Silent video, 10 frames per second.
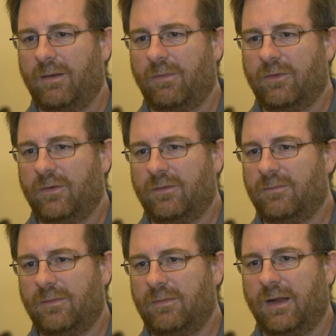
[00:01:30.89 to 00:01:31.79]
It wasn't,
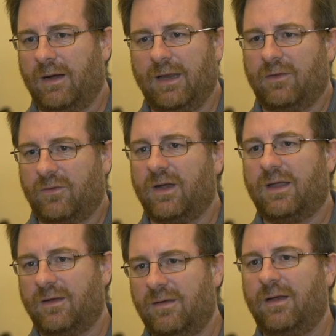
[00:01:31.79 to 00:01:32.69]
and it's going to
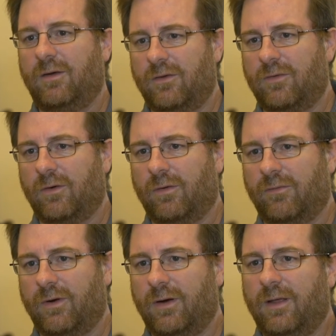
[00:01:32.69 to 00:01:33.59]
continue to turn
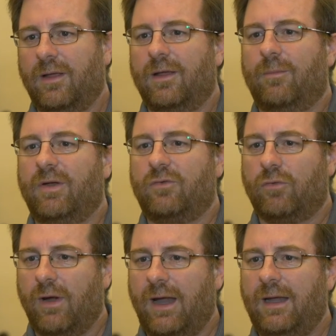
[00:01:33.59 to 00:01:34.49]
over, but
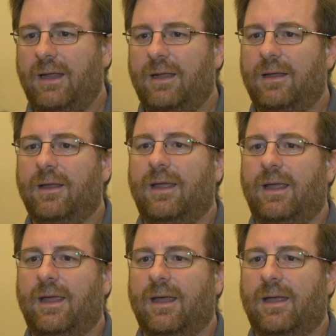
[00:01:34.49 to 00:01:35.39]
training
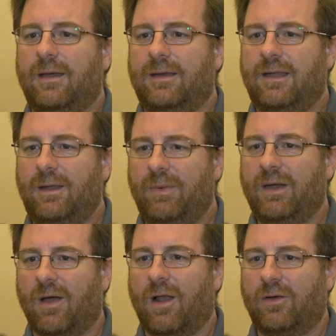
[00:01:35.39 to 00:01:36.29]
and
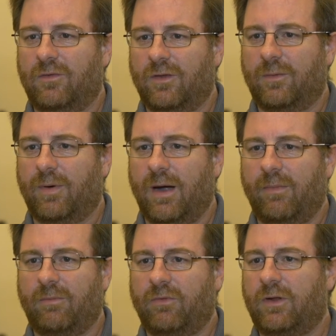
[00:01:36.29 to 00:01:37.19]
keeping knowledge in the
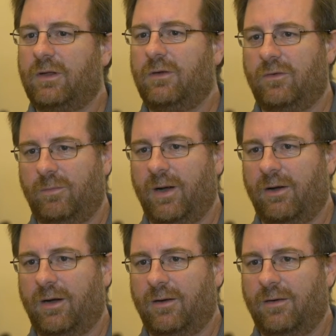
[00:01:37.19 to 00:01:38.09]
department was a huge
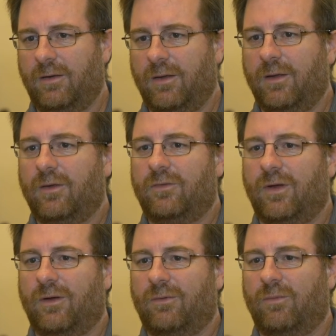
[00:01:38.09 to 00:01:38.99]
barrier.
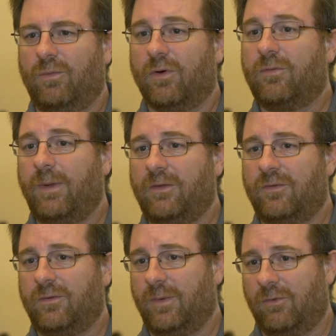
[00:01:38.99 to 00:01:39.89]
So
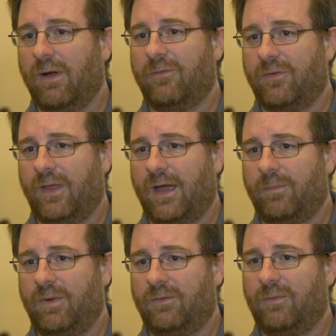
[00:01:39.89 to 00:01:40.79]
workspaces have been great for that,
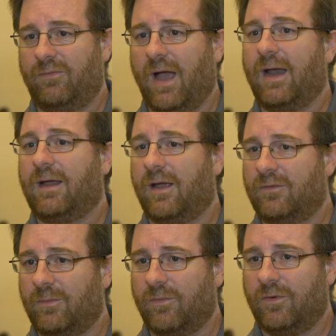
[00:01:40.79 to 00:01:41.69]
because we've got a
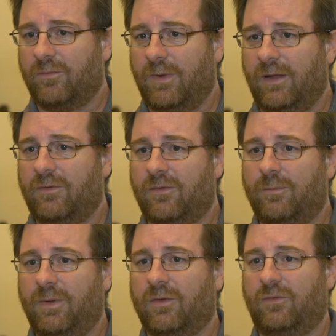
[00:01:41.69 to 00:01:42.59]
custom workspace that's
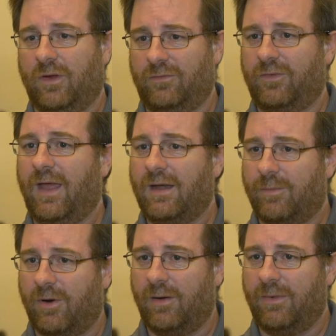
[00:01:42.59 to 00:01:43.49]
built just for that
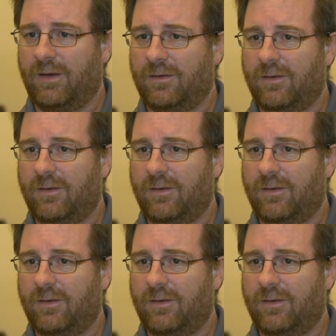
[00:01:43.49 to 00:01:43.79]
department.